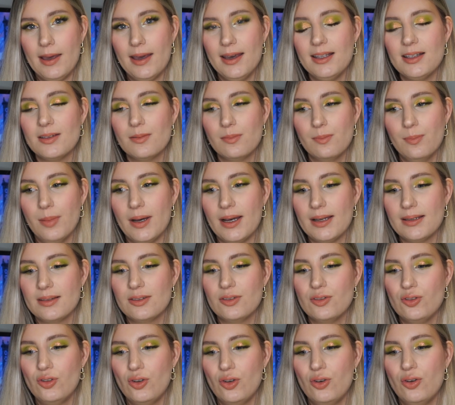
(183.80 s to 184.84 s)
it,
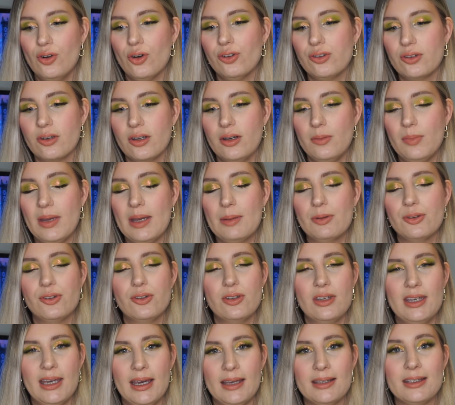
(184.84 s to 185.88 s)
but you're not going to be able
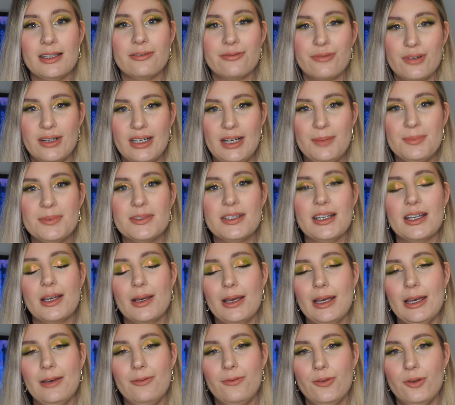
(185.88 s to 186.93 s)
to get a free
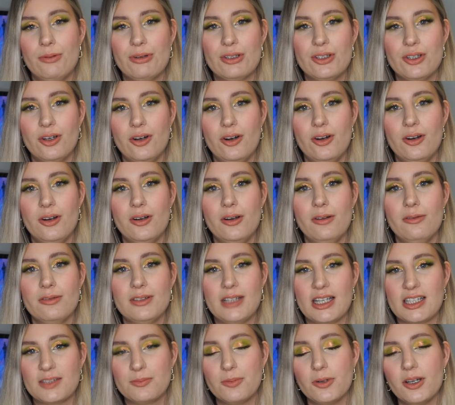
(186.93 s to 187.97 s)
lipstick if you return
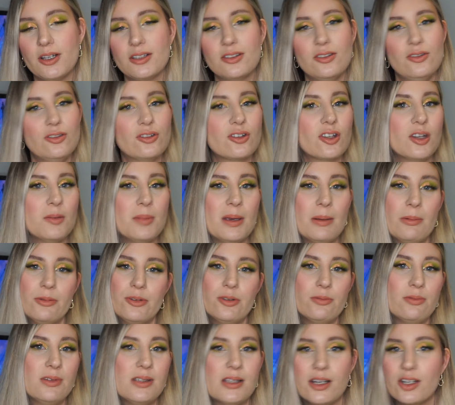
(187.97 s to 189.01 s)
6 products. You're just going to be able
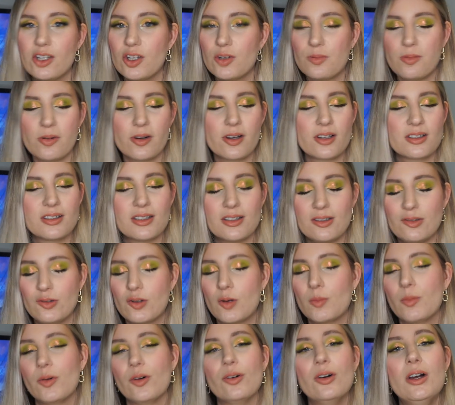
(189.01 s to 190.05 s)
to recycle your products like
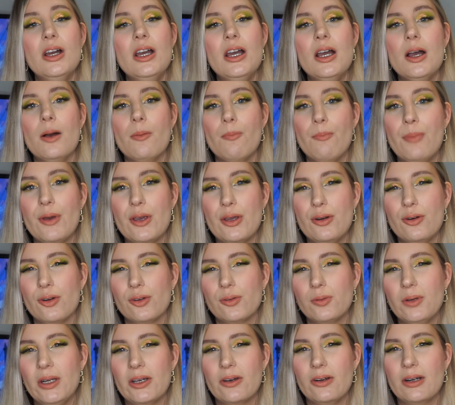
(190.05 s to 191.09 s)
normal, but you're
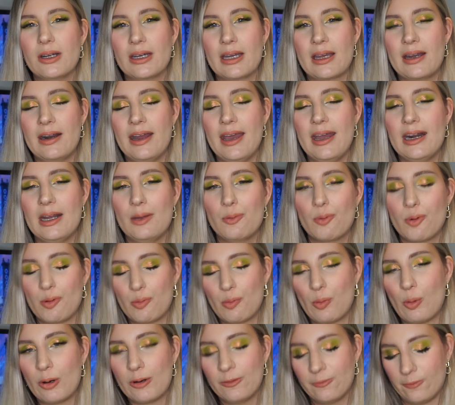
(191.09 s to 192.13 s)
not really going to get any
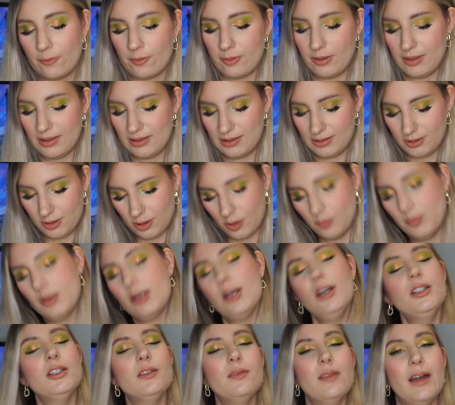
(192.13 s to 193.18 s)
reward for it. So
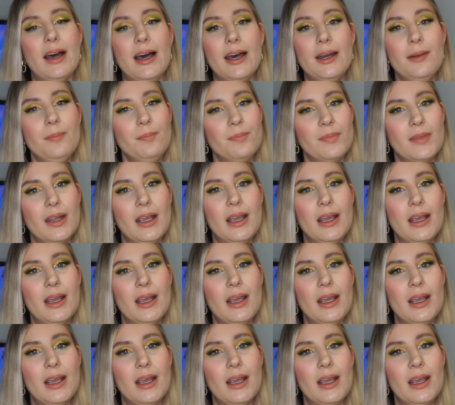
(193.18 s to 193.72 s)
because of that,